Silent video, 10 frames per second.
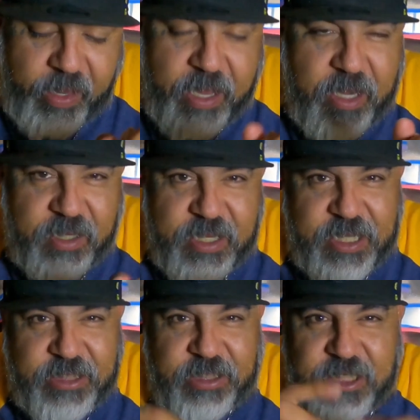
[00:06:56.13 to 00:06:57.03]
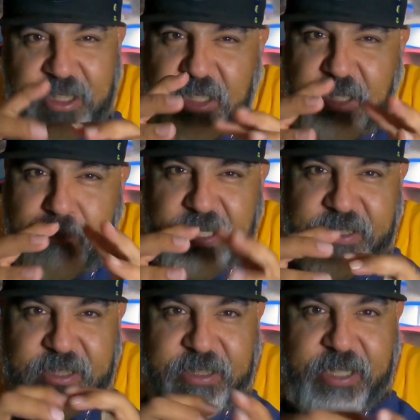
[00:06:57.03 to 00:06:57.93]
And on this, the
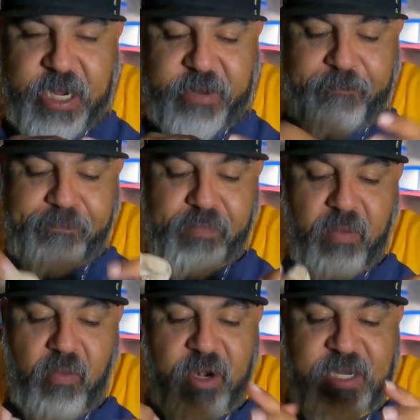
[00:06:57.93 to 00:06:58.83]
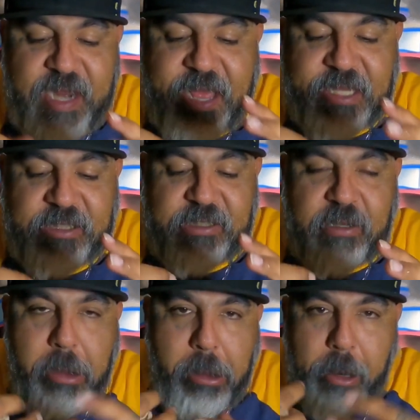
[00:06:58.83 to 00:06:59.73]
biscuit's kind of more dense.
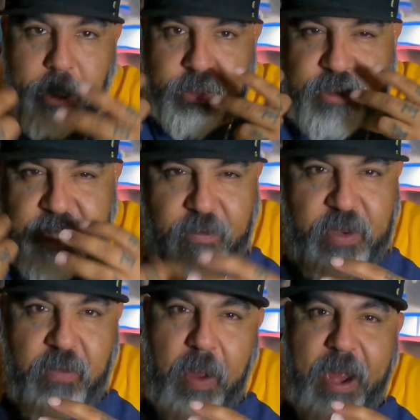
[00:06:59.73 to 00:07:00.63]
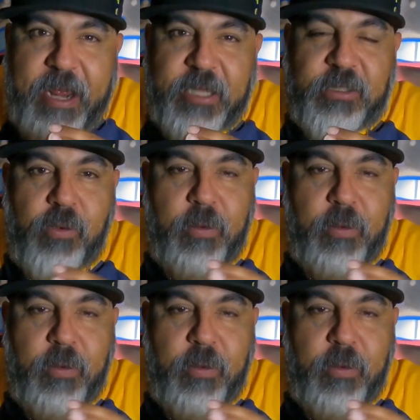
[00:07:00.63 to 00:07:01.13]
So then when you bite into